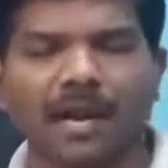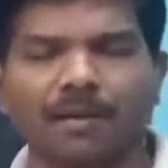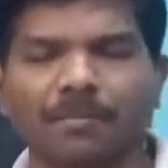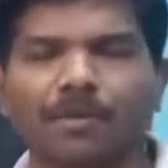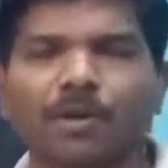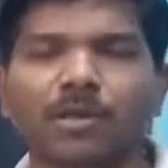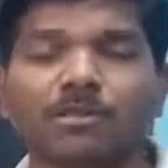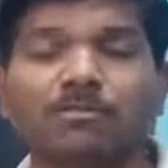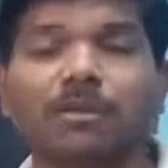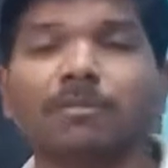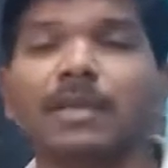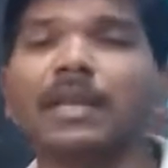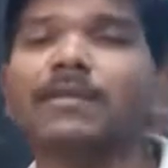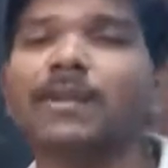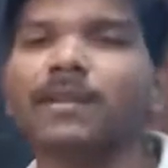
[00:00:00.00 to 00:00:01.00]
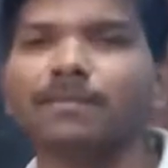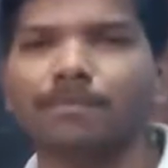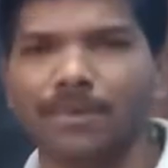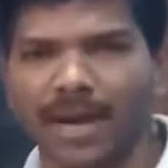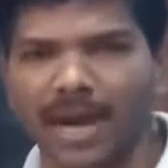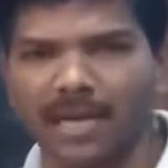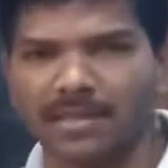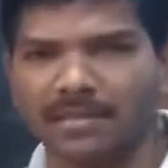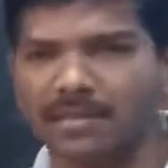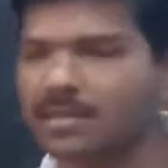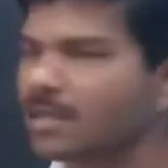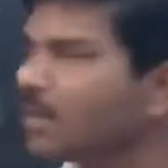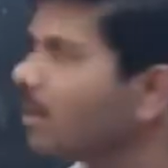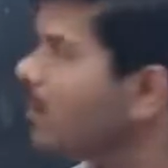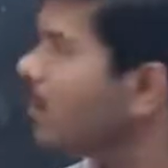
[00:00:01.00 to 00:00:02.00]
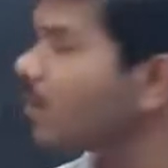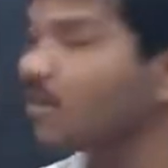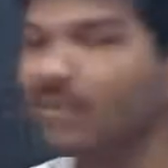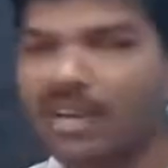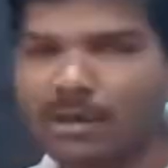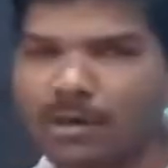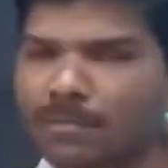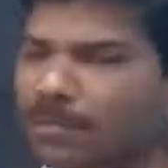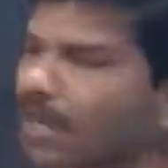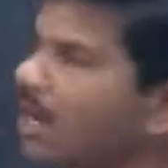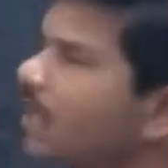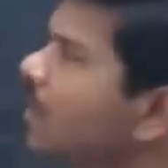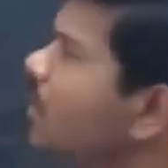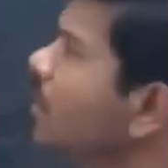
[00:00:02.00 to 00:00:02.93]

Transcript: Because we believe in brands. Okay, well-known brand.